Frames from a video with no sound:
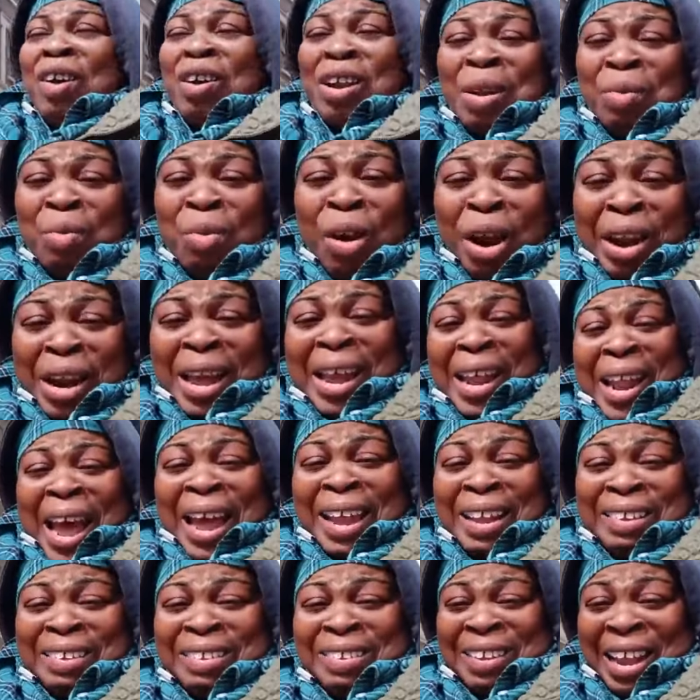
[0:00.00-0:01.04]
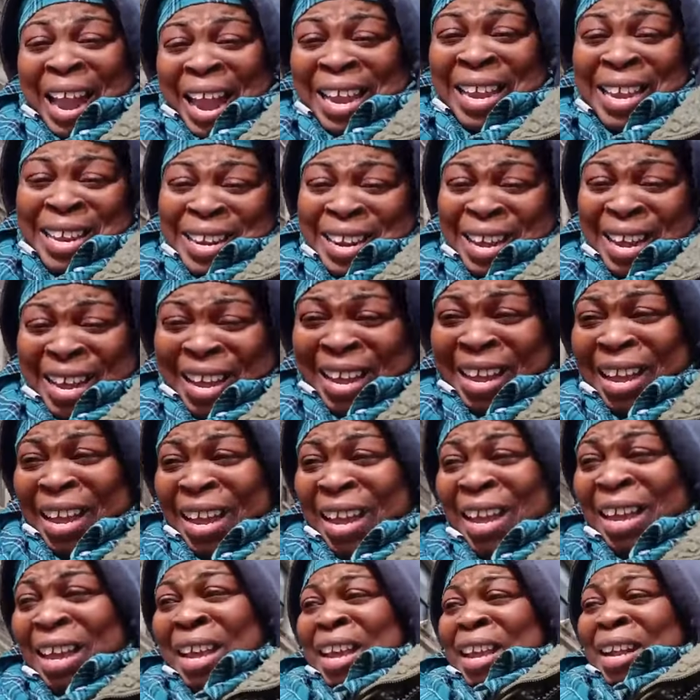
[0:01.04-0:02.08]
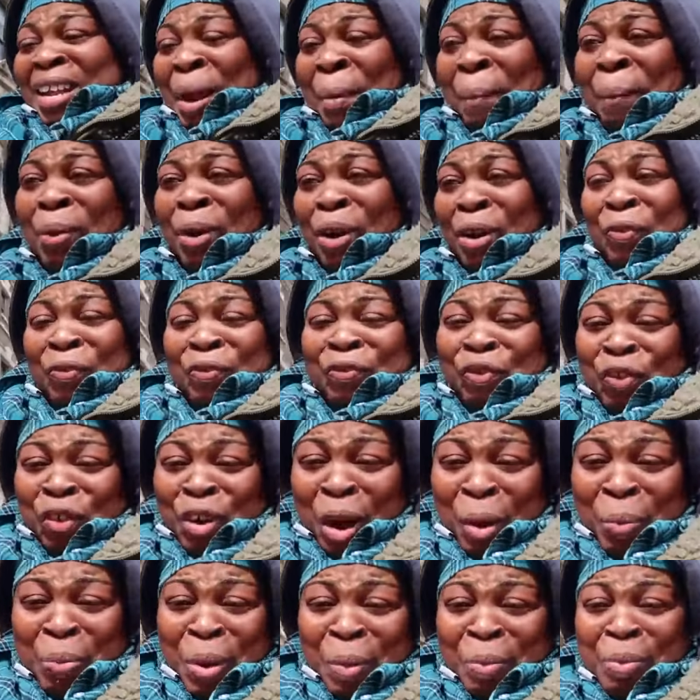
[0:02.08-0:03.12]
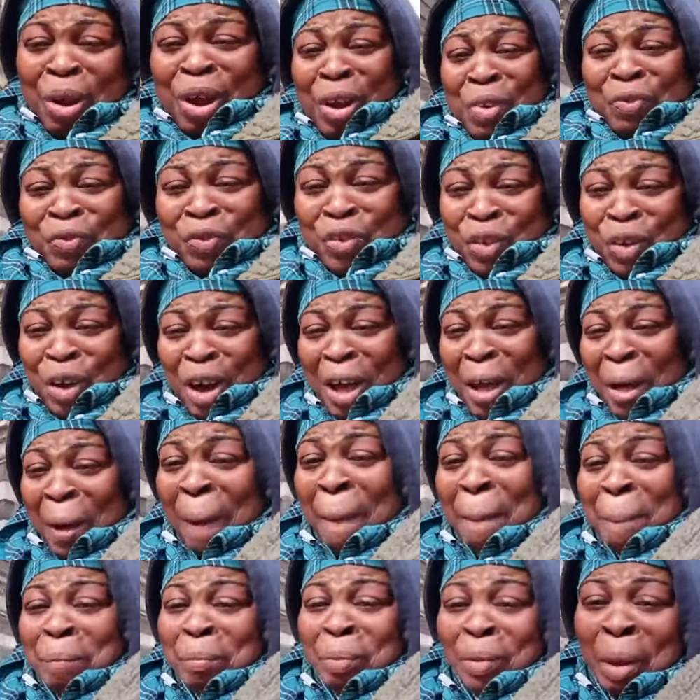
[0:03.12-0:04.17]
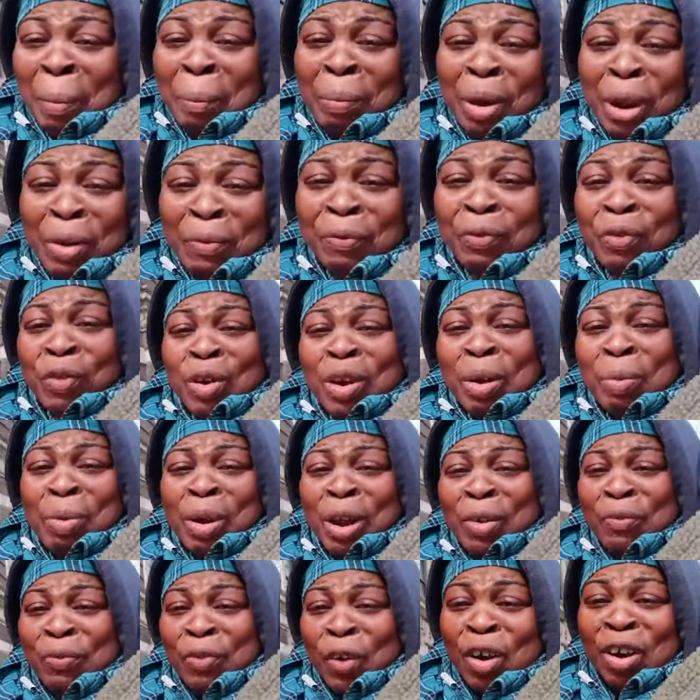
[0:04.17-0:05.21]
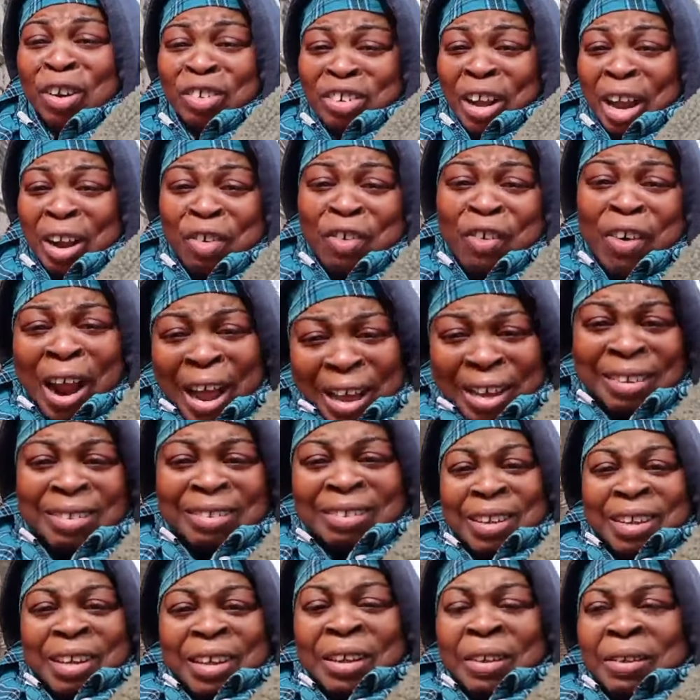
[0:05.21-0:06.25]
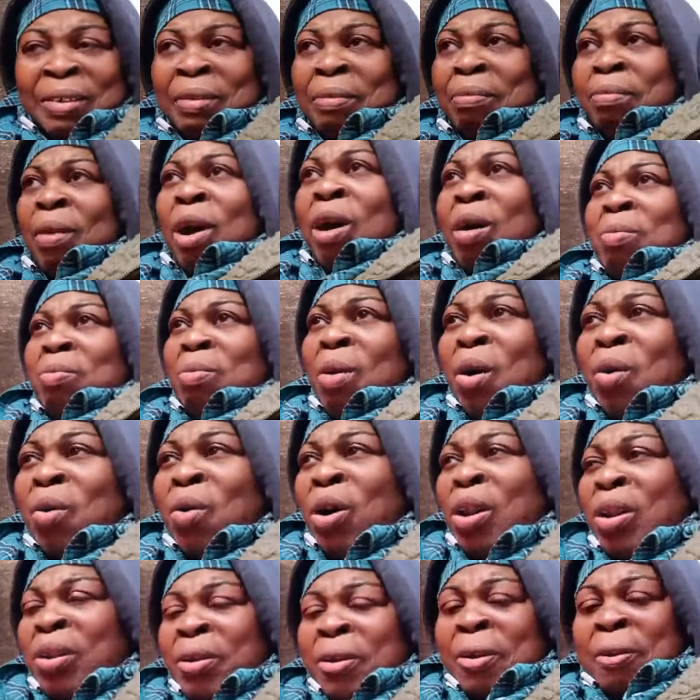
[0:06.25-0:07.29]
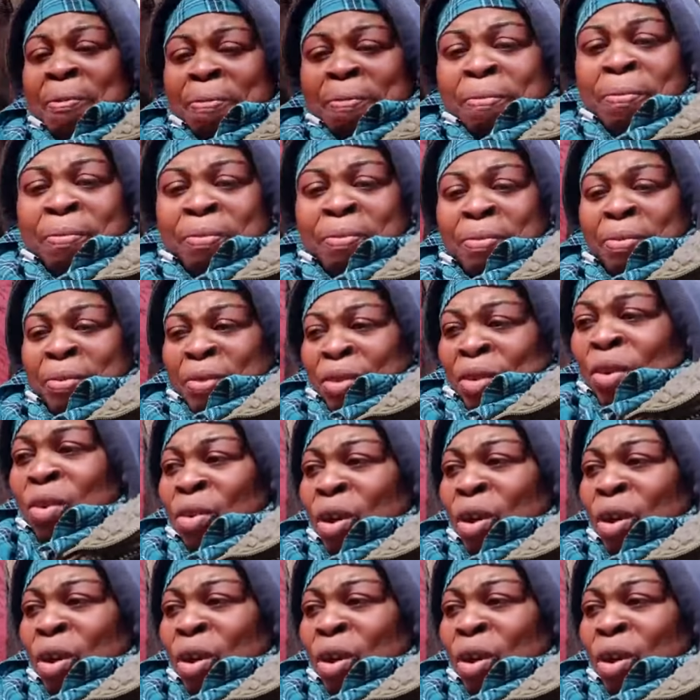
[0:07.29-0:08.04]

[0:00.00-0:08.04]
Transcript: go no more, the head is shine. The blood full up, the blood function right. Bumbo wall, you know? You